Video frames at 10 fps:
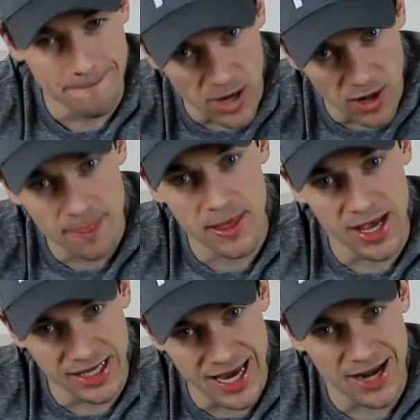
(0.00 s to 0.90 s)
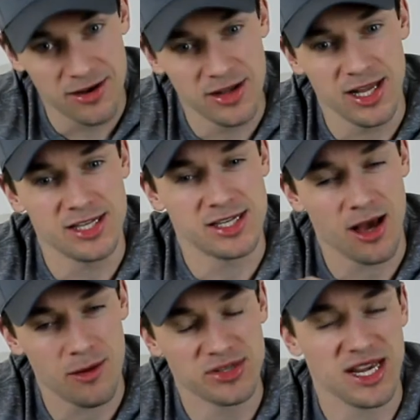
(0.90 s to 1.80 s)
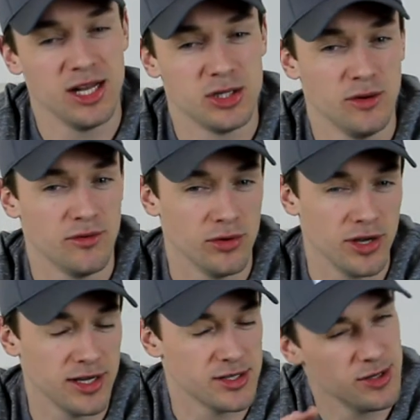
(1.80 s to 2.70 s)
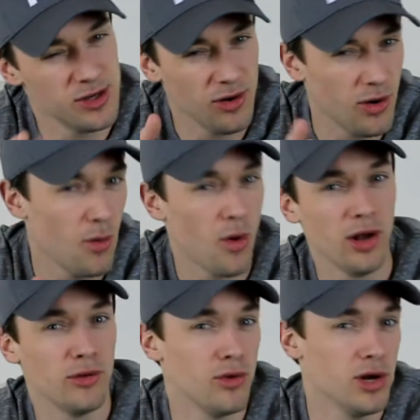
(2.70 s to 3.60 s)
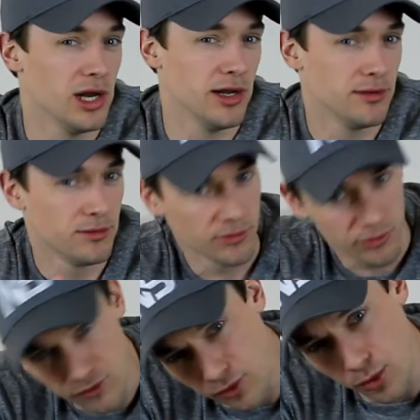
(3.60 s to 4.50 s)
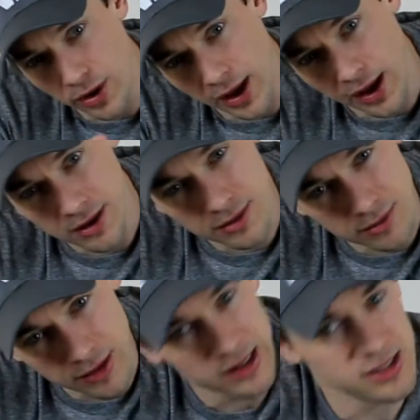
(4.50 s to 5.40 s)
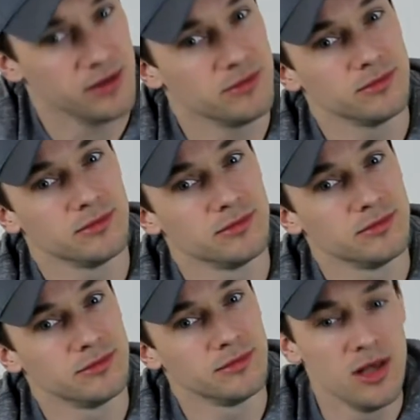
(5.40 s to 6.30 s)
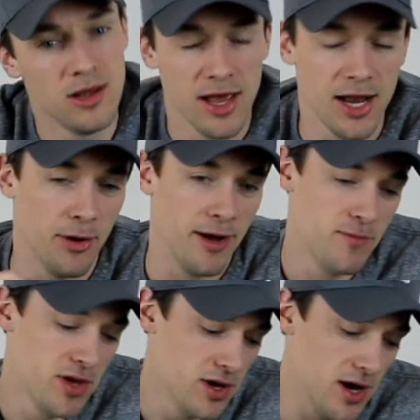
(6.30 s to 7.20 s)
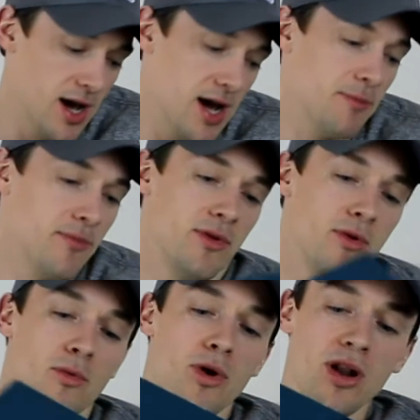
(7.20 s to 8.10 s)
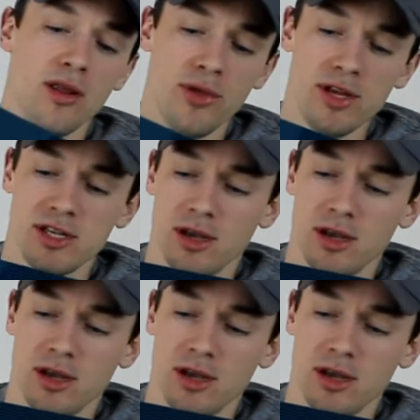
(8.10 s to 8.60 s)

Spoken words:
But again, it's upscaling to 4K, so it's not quite really 4K, is it? Anyway, one other thing to